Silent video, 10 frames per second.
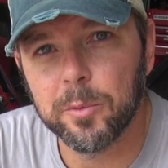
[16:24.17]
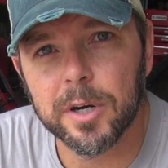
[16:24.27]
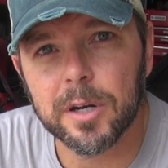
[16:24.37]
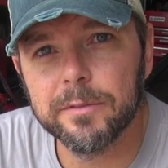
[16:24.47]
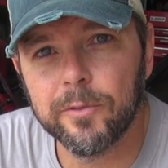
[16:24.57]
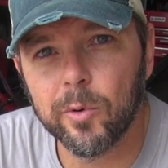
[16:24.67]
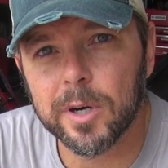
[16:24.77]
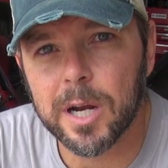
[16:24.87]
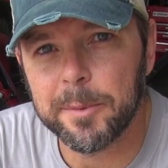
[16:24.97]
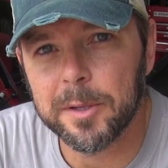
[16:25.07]
work for
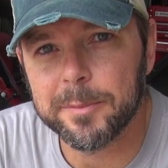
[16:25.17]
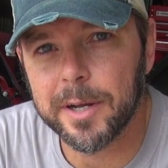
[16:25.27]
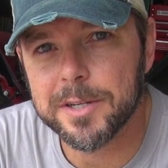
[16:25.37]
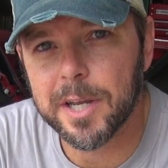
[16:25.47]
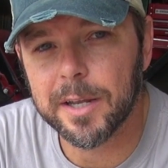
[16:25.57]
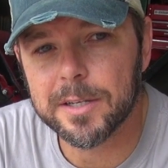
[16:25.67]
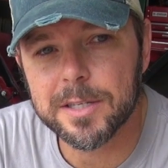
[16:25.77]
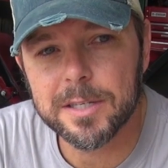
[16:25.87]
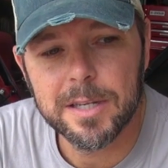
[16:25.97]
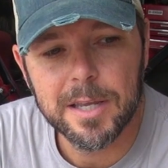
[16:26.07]
a couple of projects.